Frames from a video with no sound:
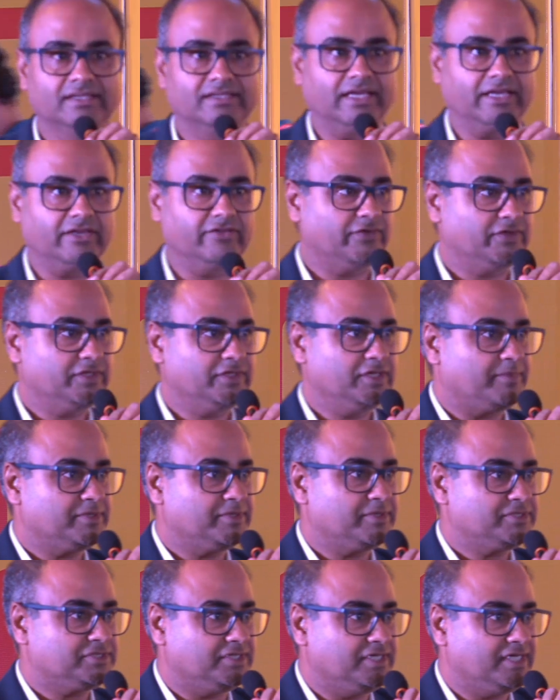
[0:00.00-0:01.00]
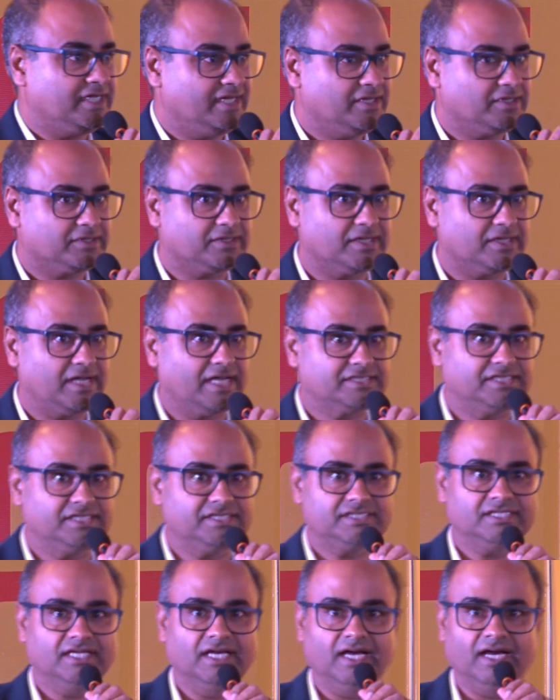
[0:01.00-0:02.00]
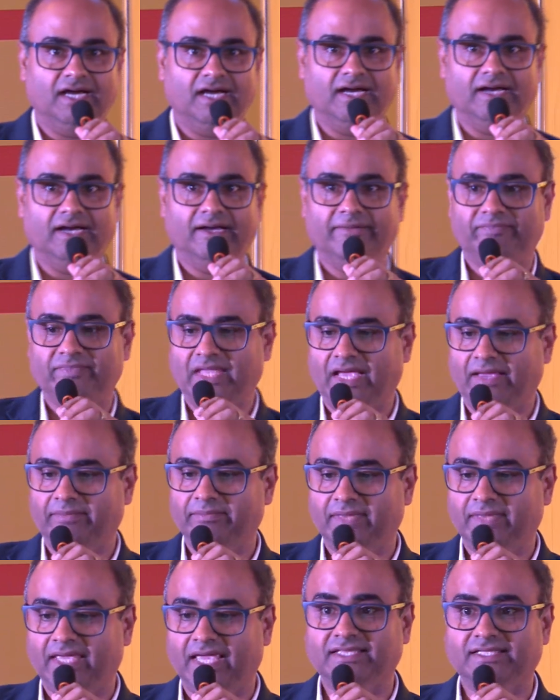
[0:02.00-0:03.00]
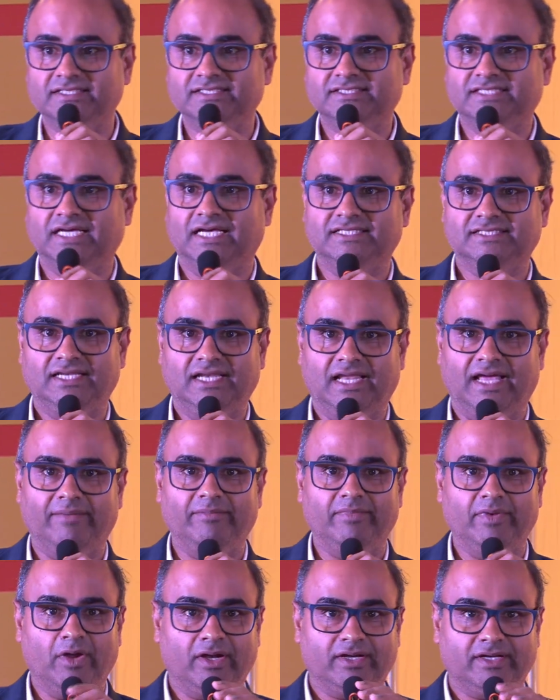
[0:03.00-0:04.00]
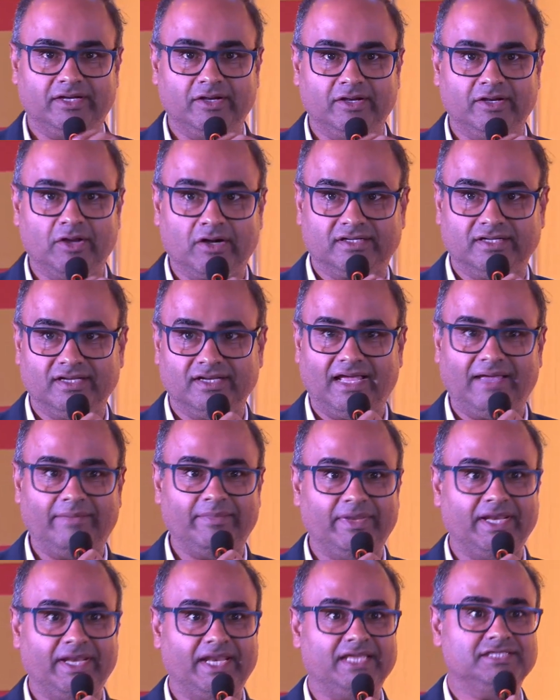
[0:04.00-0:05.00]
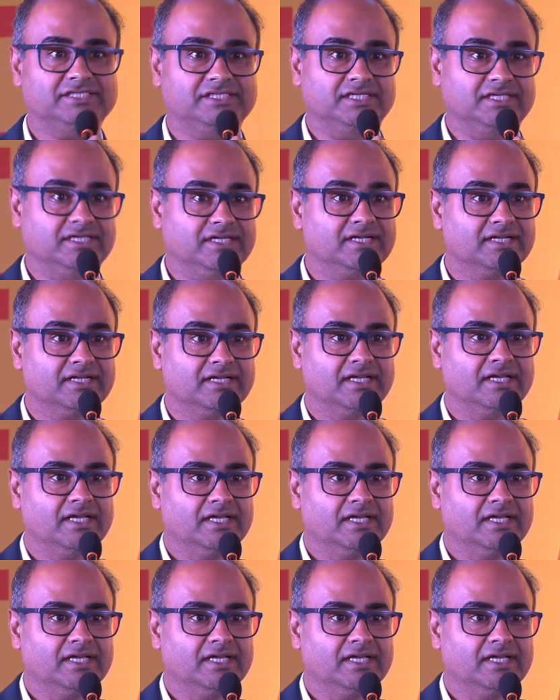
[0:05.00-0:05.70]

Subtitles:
Thank you for the opportunity, Dr. Ashish. I'm Ketan Jajal. I'm not a doctor. I'm an engineer.